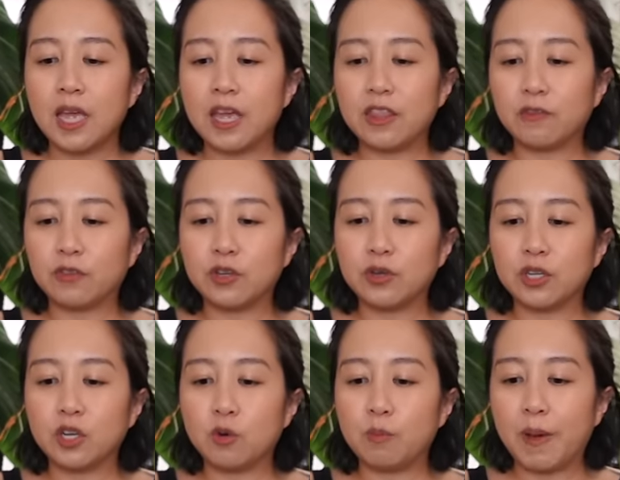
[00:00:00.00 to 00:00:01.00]
And then for you to
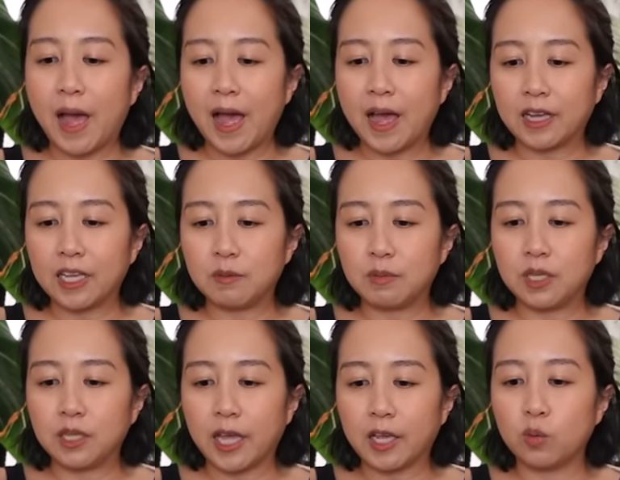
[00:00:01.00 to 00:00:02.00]
go back and be
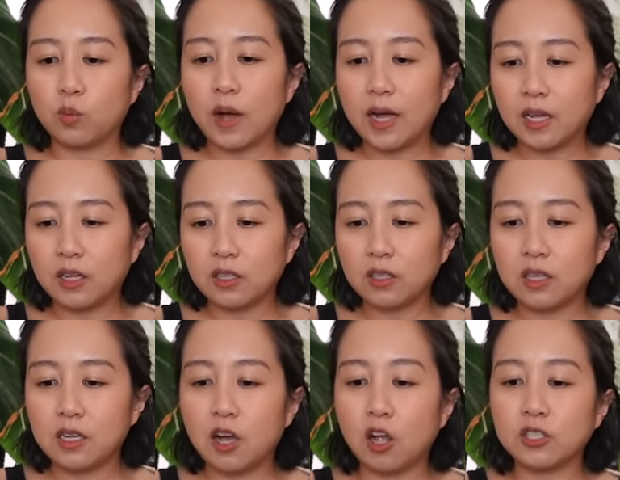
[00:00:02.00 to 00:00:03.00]
like,
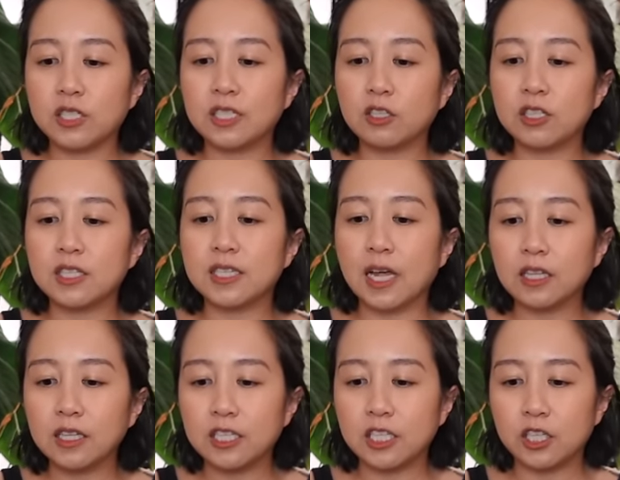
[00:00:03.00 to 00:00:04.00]
well, I'll still sell
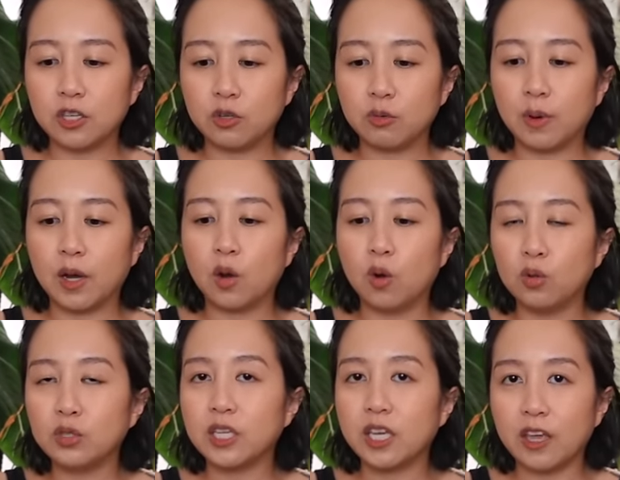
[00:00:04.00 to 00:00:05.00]
it to you, but
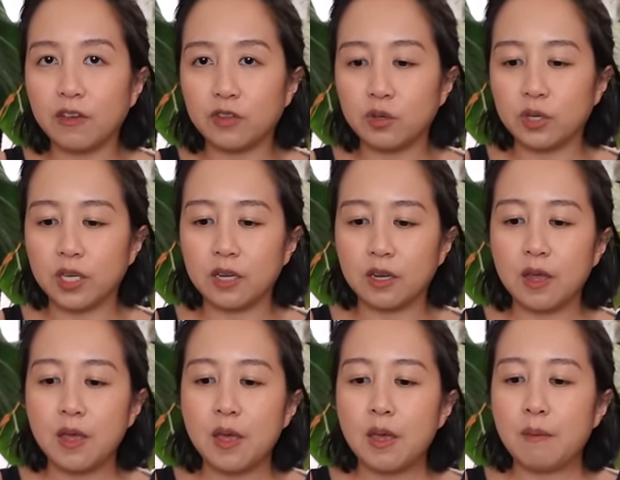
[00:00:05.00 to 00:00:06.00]
only if you can
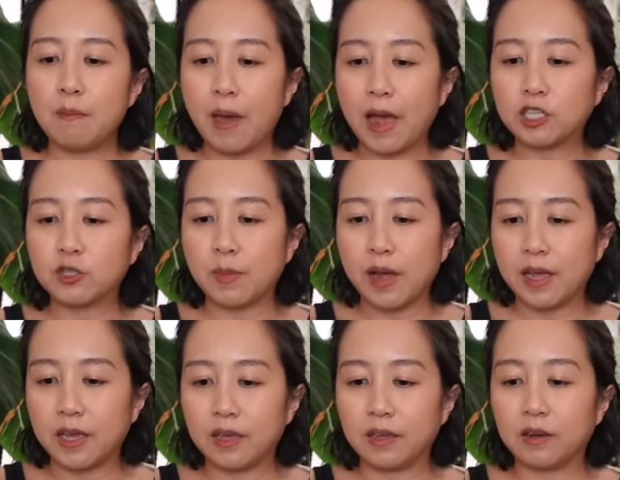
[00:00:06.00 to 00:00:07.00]
match
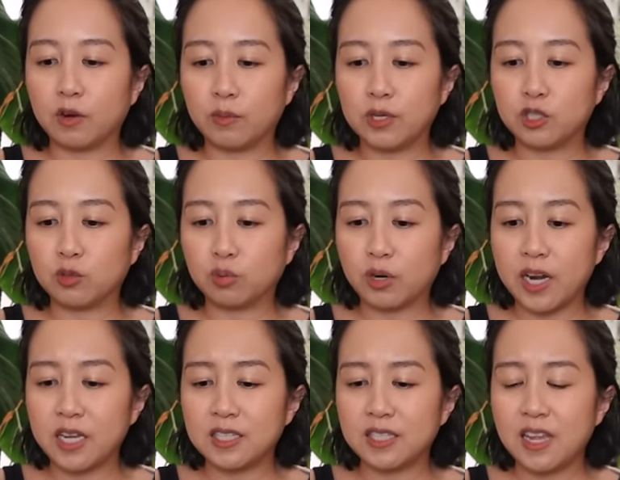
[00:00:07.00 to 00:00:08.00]
my original
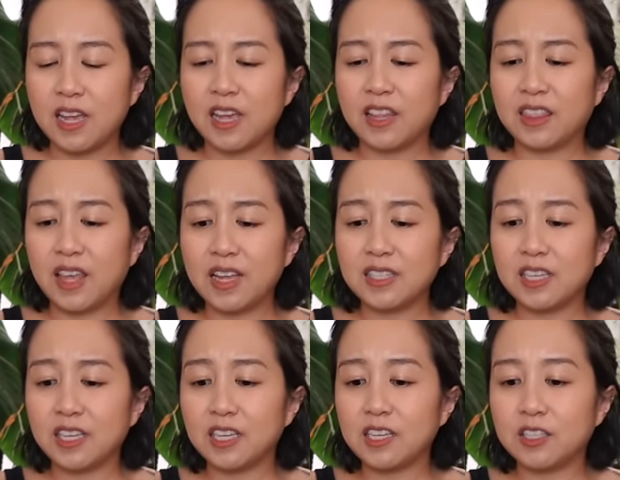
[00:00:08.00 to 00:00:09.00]
price. That's
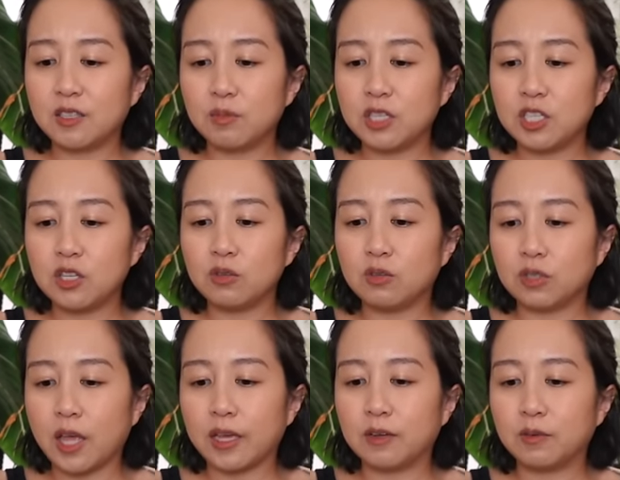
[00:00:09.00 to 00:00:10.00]
icky to me too.
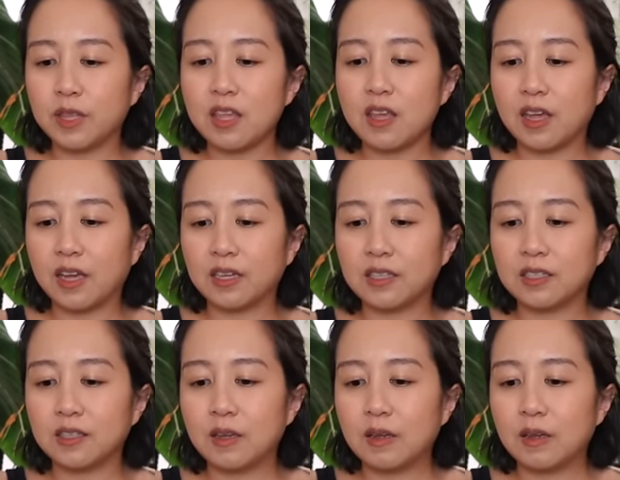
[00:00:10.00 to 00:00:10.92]
Like, what the heck?